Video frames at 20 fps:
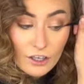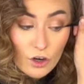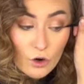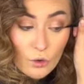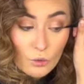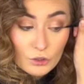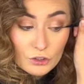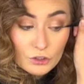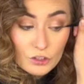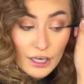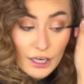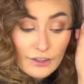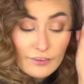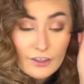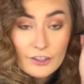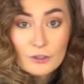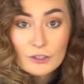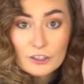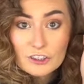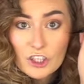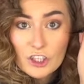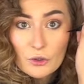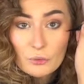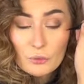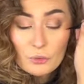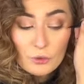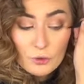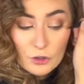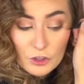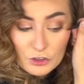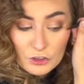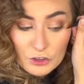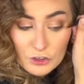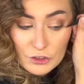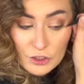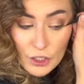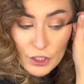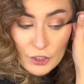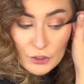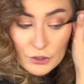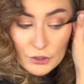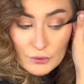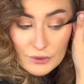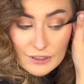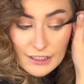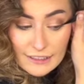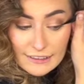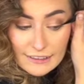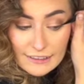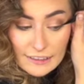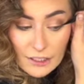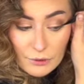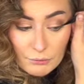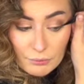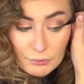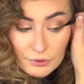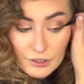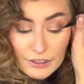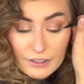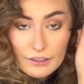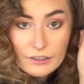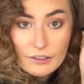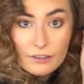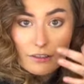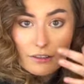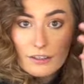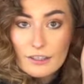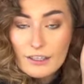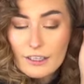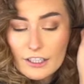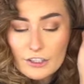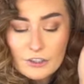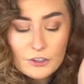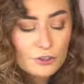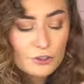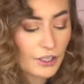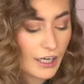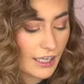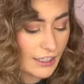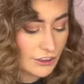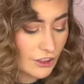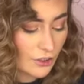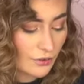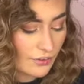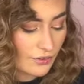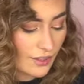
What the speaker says: or your eyeliner in general, you just use that as a template and do your eyeliner